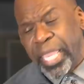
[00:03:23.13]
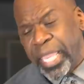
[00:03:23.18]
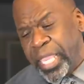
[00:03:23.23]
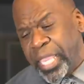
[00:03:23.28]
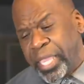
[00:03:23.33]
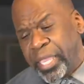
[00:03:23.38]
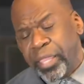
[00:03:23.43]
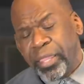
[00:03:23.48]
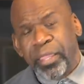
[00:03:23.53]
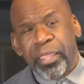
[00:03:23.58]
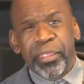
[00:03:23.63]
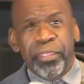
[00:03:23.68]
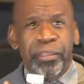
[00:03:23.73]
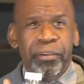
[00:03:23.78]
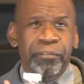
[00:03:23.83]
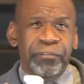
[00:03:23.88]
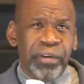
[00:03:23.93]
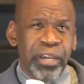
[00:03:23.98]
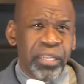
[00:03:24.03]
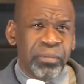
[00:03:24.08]
And
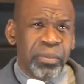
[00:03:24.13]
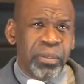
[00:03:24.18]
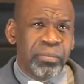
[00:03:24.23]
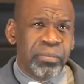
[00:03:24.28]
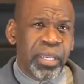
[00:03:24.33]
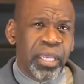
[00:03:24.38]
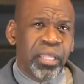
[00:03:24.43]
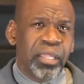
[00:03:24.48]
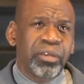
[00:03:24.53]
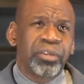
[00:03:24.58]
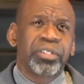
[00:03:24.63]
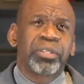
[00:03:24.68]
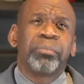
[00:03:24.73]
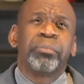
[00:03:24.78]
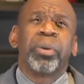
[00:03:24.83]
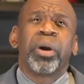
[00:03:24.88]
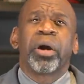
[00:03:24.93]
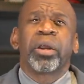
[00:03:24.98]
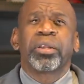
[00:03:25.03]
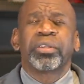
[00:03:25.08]
their vitamin mailers
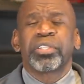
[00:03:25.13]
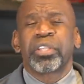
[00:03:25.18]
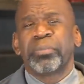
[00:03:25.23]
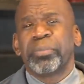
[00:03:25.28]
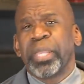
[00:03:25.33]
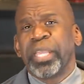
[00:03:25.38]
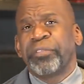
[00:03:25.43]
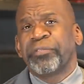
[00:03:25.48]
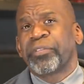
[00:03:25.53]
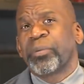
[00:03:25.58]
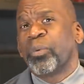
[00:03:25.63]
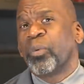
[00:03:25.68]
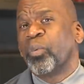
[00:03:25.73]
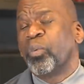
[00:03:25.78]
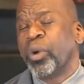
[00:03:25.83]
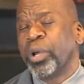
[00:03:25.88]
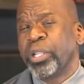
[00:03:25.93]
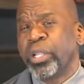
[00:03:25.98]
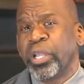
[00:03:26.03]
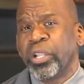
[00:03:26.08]
and bottles are made
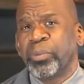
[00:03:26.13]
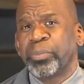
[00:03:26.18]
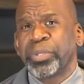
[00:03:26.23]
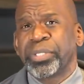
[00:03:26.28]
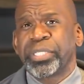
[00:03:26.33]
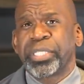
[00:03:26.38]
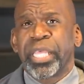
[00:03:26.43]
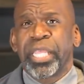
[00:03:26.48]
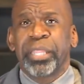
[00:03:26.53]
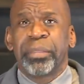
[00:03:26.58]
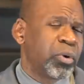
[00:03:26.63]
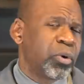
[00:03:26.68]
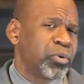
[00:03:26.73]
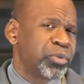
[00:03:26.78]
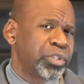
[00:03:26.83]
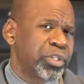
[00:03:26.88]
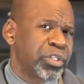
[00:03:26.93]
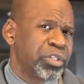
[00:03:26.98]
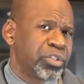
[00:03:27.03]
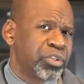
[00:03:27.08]
from 100%
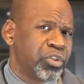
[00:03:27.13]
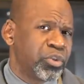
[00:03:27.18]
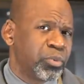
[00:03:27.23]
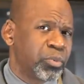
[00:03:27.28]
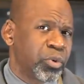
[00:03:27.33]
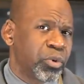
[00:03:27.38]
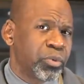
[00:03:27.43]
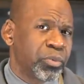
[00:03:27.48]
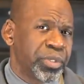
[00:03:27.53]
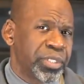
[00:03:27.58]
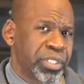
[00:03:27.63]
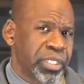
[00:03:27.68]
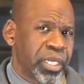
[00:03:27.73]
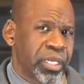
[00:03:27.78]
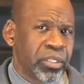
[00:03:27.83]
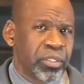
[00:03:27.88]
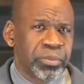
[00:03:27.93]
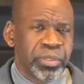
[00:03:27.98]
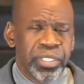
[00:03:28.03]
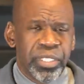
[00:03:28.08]
post-consumer
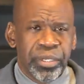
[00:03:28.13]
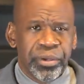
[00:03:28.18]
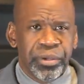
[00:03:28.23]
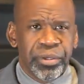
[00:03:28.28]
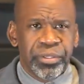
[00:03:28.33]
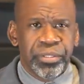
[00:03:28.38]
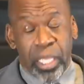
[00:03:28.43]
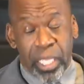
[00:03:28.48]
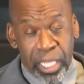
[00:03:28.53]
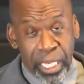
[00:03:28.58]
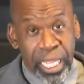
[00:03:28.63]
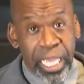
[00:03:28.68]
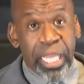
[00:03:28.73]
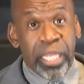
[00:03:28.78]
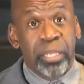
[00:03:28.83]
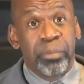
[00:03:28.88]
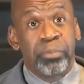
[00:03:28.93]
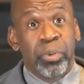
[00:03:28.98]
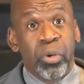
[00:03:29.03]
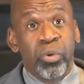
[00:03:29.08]
recycled materials. An
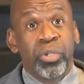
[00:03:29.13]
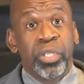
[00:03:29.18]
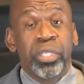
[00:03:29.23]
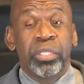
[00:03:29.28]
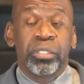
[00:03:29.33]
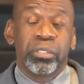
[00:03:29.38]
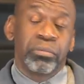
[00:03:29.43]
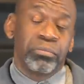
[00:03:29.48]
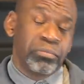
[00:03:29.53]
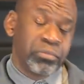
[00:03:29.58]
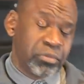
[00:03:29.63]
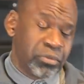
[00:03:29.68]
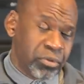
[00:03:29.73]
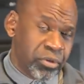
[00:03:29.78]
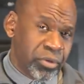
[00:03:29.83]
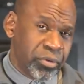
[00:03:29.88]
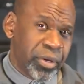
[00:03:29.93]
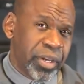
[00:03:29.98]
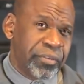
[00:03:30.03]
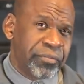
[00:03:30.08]
added bonus
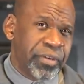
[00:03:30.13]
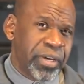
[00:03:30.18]
to a great